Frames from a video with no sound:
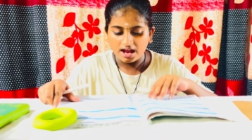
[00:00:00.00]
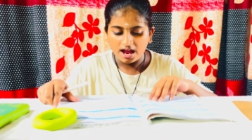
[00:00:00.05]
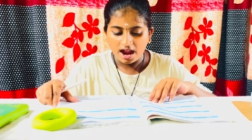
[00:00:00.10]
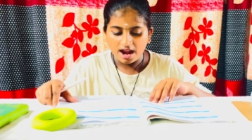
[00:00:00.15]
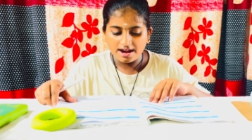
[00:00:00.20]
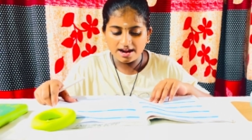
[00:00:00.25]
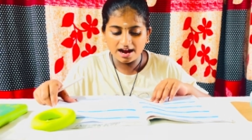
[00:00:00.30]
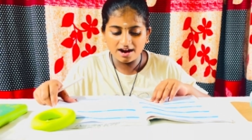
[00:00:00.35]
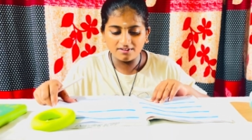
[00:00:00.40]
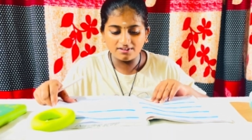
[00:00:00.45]

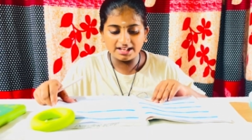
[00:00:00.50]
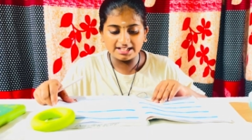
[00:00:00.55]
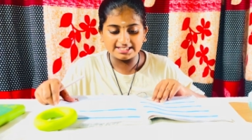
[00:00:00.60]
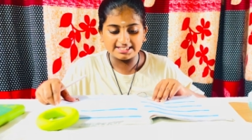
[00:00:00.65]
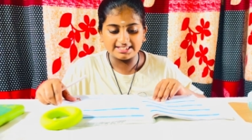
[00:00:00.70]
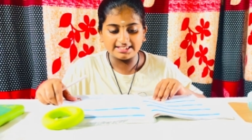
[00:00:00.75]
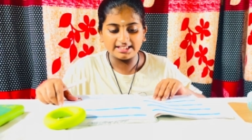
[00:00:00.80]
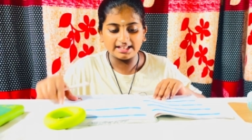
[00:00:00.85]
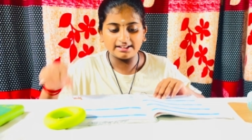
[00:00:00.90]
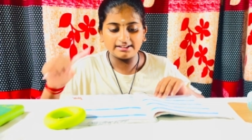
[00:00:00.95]
Now let's
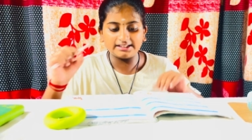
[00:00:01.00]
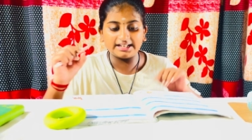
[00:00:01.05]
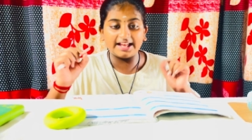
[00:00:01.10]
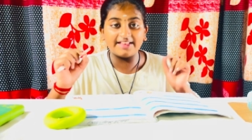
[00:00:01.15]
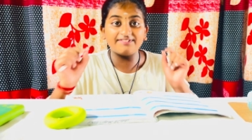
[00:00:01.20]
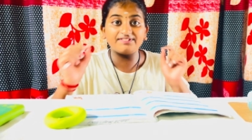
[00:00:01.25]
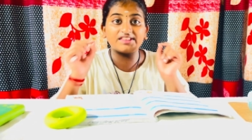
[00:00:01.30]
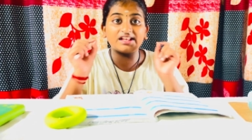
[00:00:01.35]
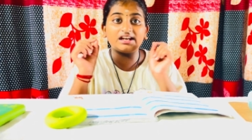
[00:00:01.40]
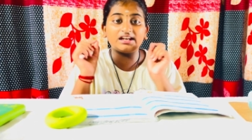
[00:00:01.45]
see the
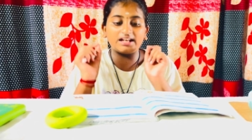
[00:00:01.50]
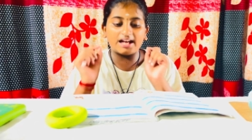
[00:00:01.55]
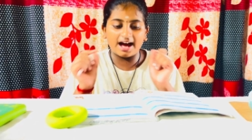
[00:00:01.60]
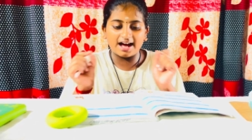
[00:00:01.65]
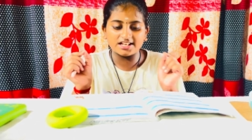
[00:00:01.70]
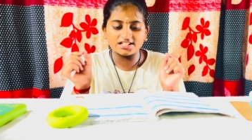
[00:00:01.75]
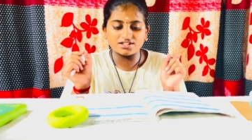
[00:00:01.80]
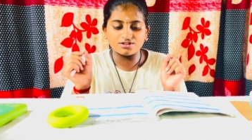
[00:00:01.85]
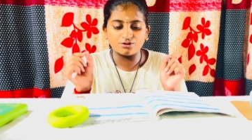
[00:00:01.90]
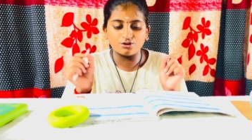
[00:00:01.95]
10th and
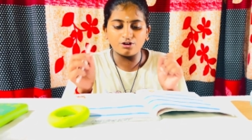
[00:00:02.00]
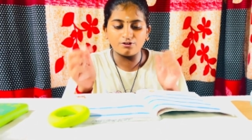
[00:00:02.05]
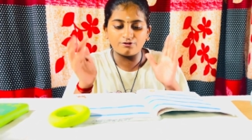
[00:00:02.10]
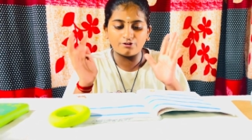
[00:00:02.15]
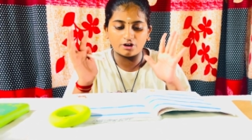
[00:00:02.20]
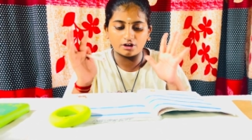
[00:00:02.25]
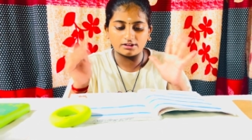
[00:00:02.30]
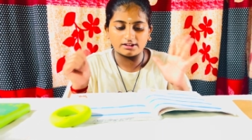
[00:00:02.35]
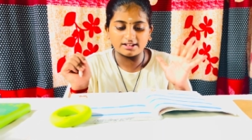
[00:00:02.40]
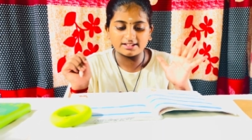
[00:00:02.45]
last rule
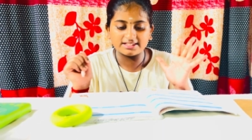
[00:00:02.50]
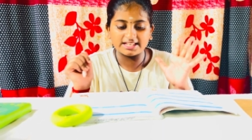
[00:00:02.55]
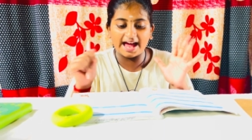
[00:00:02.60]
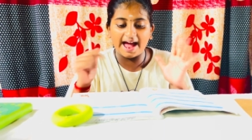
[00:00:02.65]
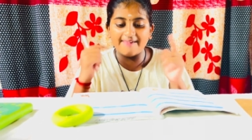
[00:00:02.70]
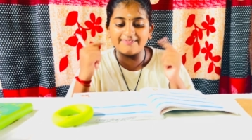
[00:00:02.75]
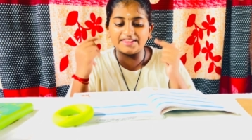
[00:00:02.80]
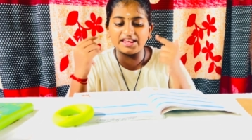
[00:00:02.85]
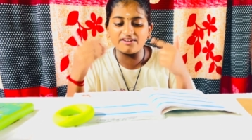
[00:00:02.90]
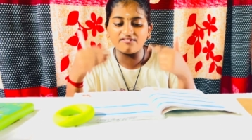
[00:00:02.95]
for this.
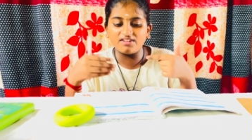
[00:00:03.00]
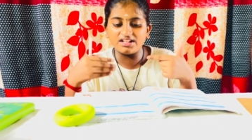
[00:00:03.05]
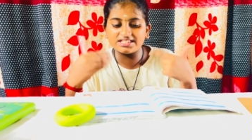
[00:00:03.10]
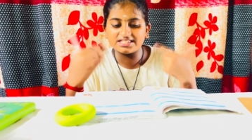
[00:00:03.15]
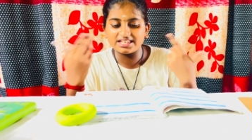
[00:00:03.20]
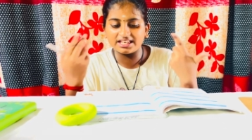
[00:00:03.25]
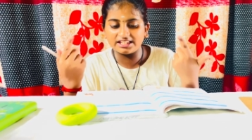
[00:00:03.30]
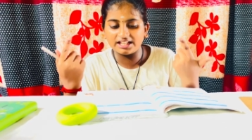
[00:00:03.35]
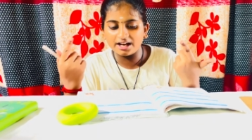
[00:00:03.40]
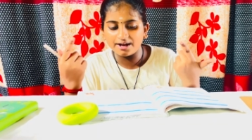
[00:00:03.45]
And then we'll
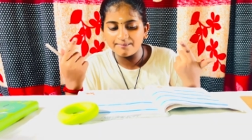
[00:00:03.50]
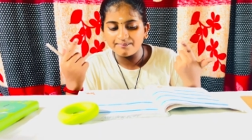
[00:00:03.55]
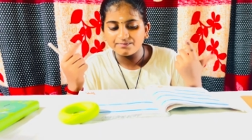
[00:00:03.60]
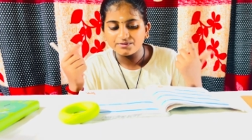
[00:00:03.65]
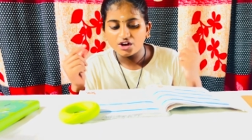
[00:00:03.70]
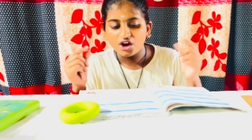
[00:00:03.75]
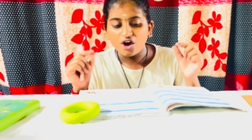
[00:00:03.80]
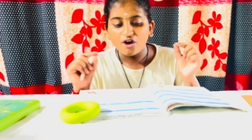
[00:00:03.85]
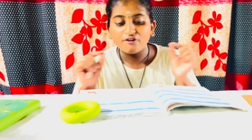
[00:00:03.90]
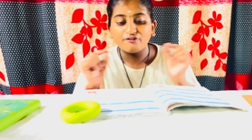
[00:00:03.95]
see the
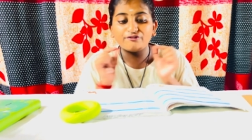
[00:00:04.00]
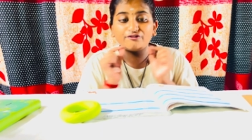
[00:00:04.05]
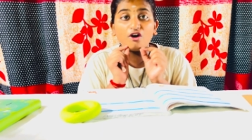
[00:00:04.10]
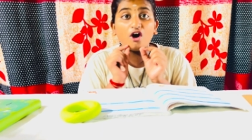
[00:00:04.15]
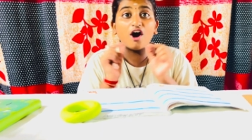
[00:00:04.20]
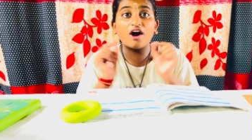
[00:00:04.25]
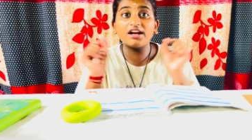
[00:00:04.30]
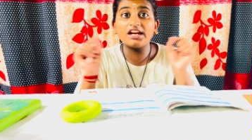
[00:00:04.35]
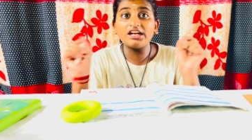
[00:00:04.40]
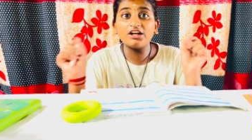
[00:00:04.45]

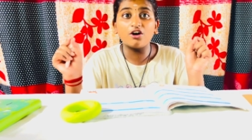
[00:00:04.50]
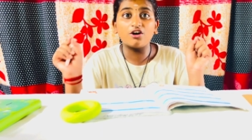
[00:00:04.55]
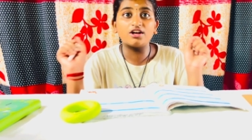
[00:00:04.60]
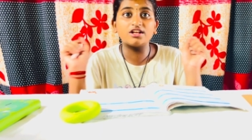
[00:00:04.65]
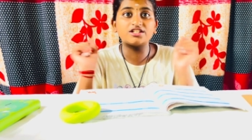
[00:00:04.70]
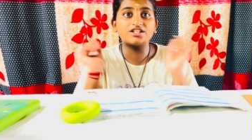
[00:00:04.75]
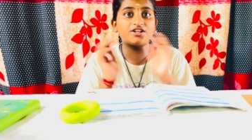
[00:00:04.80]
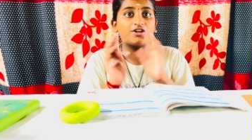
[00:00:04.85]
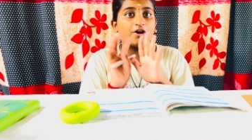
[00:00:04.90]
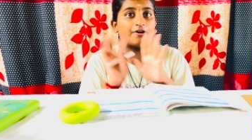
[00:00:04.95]
foreign
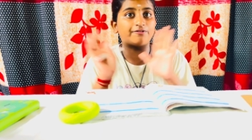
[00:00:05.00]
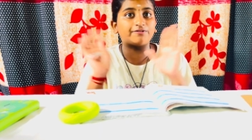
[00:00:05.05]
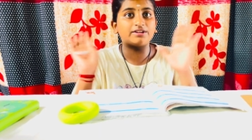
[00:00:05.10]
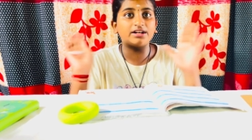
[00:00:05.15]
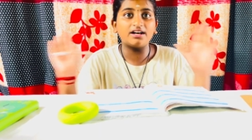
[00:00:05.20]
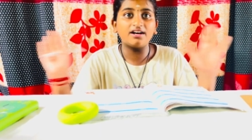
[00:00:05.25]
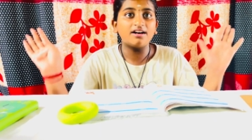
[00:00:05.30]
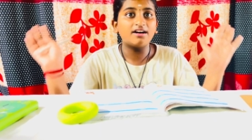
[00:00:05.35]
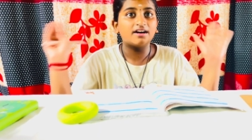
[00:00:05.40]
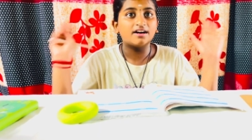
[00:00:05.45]
origin of
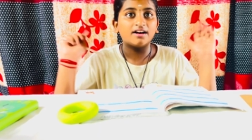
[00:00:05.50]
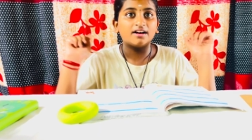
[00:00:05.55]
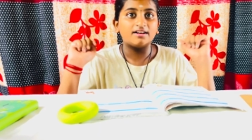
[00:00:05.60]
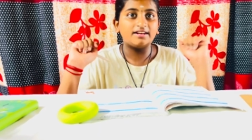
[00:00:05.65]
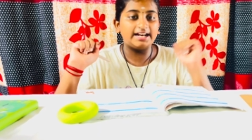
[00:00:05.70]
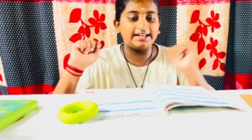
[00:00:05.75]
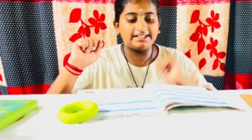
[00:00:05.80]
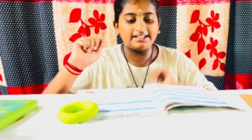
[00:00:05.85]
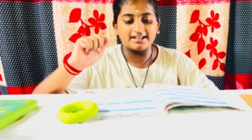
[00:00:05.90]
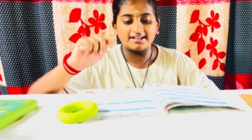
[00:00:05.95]
the
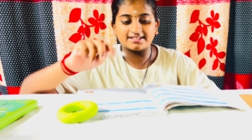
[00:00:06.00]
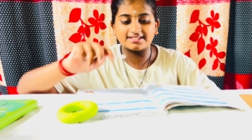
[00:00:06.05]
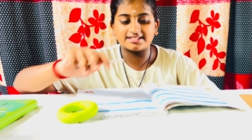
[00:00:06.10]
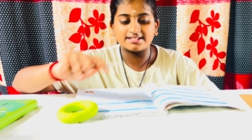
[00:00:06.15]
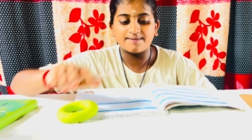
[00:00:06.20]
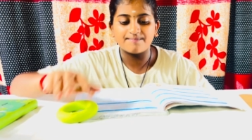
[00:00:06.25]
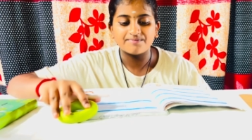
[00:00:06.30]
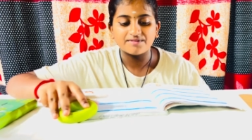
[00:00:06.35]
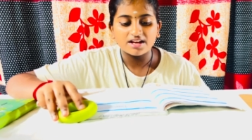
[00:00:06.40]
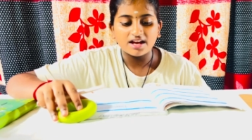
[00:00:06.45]
letters.
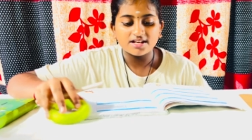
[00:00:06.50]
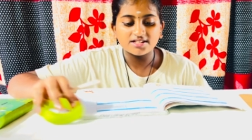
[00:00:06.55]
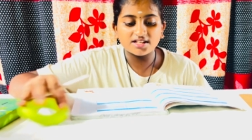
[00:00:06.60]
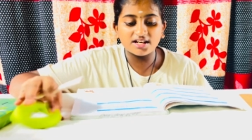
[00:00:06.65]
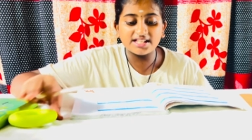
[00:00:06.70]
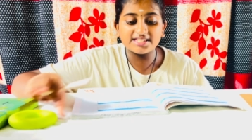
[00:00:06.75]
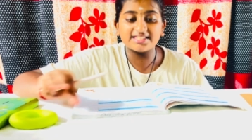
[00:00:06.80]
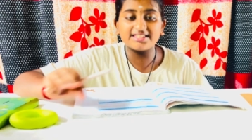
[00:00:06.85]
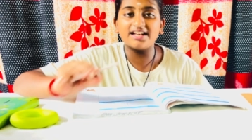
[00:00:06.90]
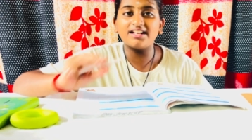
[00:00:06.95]
So
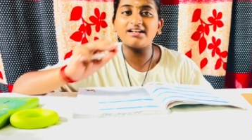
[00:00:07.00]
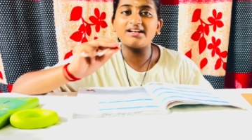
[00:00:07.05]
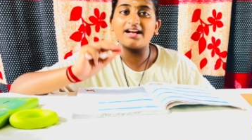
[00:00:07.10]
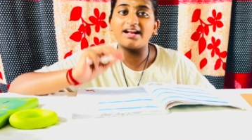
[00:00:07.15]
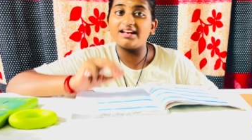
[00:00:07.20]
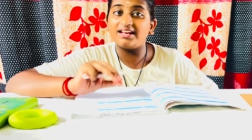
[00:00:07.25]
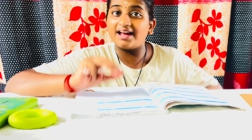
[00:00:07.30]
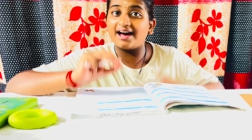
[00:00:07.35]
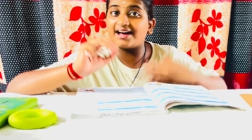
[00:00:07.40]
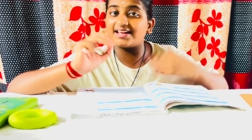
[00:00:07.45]
let's see
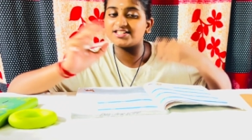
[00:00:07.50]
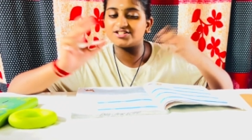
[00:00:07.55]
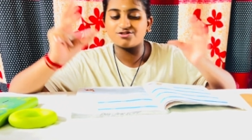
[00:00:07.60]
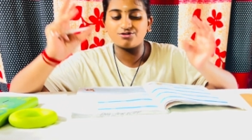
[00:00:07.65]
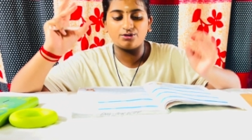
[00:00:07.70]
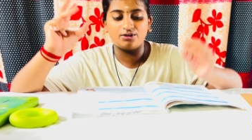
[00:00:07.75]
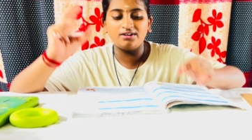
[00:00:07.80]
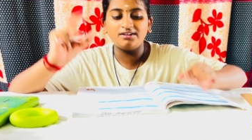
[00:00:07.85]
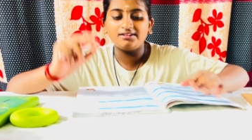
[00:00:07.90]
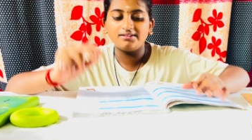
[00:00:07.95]
the last
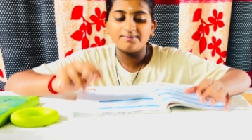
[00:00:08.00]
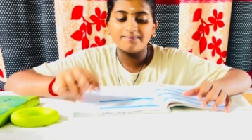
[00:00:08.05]
rule.